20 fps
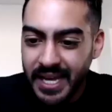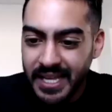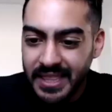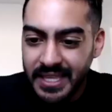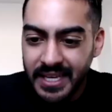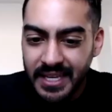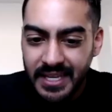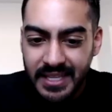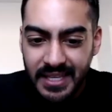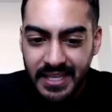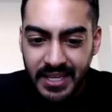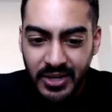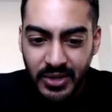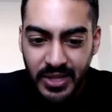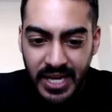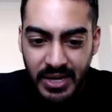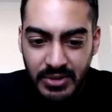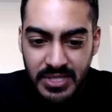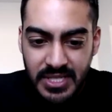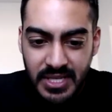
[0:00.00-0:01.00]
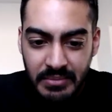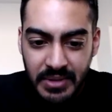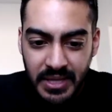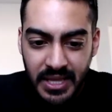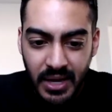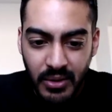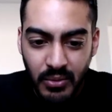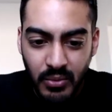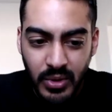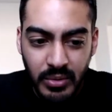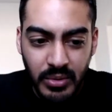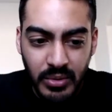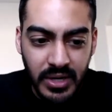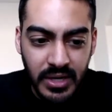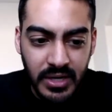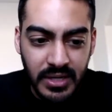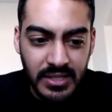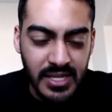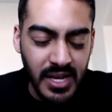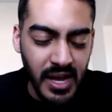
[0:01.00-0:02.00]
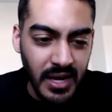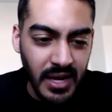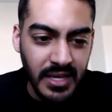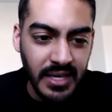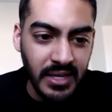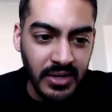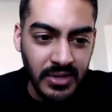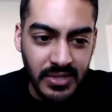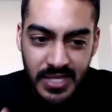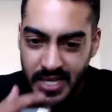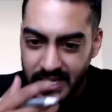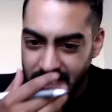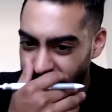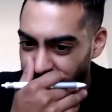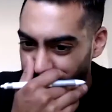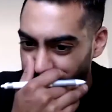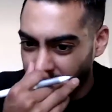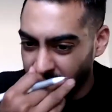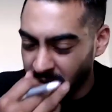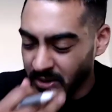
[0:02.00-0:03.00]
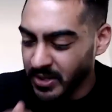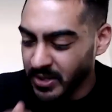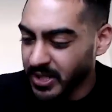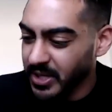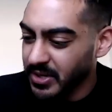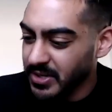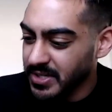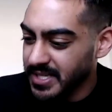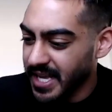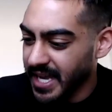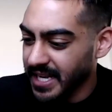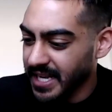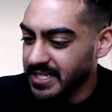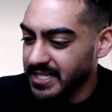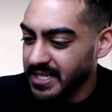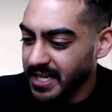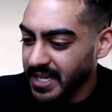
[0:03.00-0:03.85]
think that, that was something that we were talking or texting about earlier, is that